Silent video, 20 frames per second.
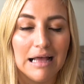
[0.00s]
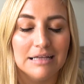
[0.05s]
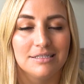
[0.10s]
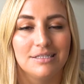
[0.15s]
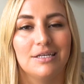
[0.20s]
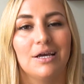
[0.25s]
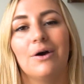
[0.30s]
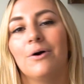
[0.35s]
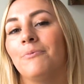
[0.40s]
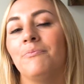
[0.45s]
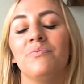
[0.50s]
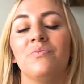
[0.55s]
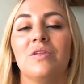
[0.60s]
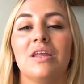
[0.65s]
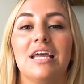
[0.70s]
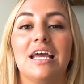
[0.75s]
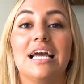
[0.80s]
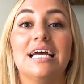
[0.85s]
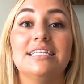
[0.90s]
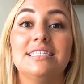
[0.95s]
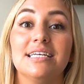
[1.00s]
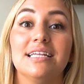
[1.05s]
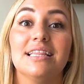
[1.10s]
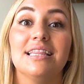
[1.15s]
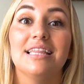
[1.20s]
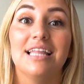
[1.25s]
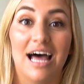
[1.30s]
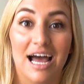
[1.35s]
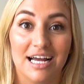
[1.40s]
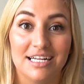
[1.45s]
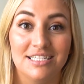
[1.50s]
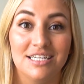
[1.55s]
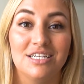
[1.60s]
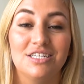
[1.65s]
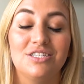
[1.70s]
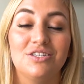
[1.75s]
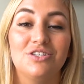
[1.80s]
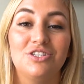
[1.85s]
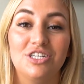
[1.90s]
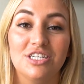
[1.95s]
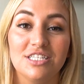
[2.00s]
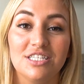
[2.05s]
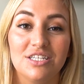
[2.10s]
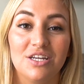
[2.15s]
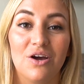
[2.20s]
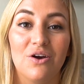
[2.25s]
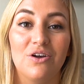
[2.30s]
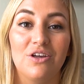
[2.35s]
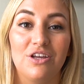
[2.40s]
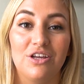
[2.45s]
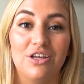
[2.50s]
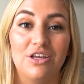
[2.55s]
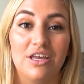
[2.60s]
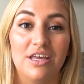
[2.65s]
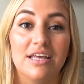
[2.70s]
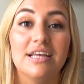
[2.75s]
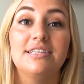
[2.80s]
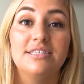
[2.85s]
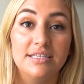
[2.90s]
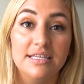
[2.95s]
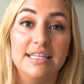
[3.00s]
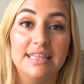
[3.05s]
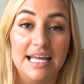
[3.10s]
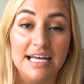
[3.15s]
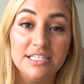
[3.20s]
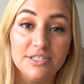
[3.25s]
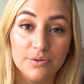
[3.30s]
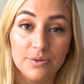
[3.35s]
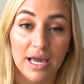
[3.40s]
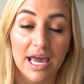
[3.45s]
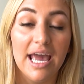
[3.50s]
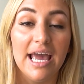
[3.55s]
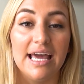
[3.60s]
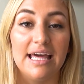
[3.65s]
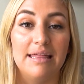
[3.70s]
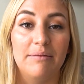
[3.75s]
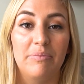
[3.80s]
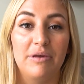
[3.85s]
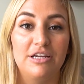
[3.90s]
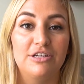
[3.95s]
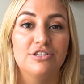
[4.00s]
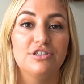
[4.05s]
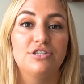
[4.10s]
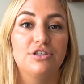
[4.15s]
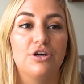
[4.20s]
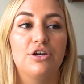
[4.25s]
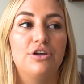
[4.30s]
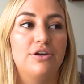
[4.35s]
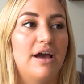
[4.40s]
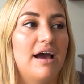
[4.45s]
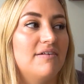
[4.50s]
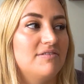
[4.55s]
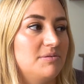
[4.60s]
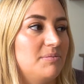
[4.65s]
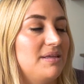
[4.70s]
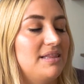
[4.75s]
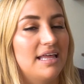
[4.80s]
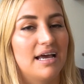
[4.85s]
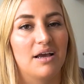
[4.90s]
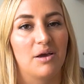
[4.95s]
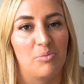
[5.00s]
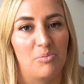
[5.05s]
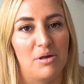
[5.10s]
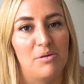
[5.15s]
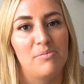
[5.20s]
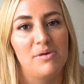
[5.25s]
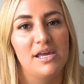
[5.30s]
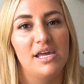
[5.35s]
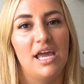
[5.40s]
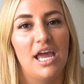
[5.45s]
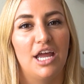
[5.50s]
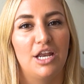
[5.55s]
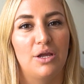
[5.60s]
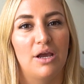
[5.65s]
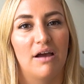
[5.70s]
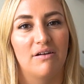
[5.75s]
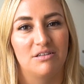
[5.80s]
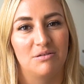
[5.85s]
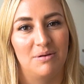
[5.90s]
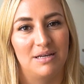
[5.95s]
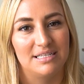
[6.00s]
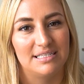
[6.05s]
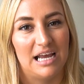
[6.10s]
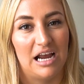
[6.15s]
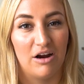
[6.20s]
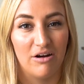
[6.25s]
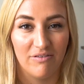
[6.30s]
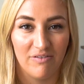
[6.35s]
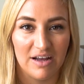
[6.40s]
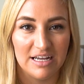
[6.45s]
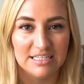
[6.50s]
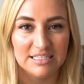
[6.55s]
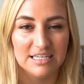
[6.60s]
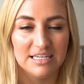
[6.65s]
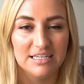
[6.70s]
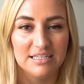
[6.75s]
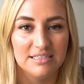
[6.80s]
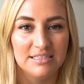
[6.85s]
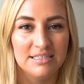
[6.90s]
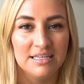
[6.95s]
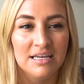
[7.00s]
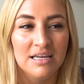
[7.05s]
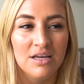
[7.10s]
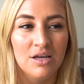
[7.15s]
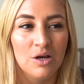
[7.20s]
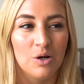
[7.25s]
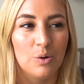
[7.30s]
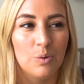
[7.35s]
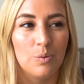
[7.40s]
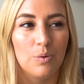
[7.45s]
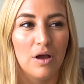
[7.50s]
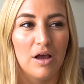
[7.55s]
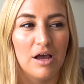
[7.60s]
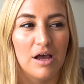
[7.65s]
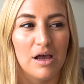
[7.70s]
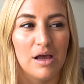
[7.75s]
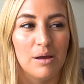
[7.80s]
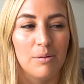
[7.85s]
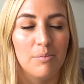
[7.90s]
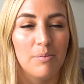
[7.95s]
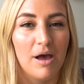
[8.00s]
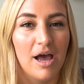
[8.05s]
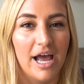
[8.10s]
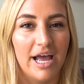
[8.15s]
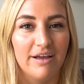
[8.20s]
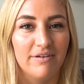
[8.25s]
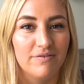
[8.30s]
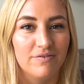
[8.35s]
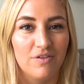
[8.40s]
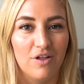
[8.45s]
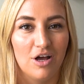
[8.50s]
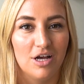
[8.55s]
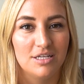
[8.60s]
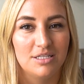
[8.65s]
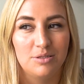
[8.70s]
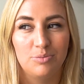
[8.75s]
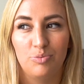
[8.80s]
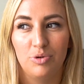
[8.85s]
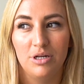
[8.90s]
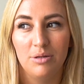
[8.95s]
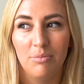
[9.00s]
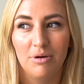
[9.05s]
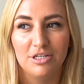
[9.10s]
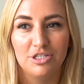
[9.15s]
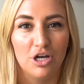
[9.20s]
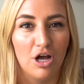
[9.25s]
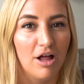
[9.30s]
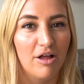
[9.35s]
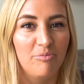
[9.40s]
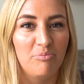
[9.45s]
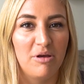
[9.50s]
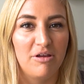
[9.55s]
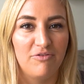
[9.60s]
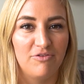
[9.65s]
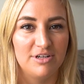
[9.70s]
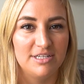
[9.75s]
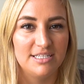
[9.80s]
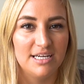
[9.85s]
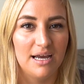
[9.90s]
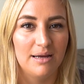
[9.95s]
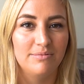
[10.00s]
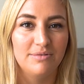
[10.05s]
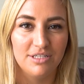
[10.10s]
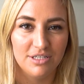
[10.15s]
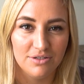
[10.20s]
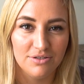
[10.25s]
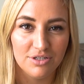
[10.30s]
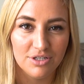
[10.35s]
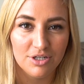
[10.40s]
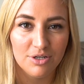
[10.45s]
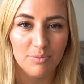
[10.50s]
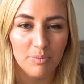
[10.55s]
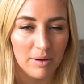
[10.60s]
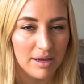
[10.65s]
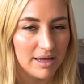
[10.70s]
so it's a lot. So just know and that's okay, but you just know you have to make that commitment and you have to make sacrifices. I've lost pretty much all of my free time to YouTube,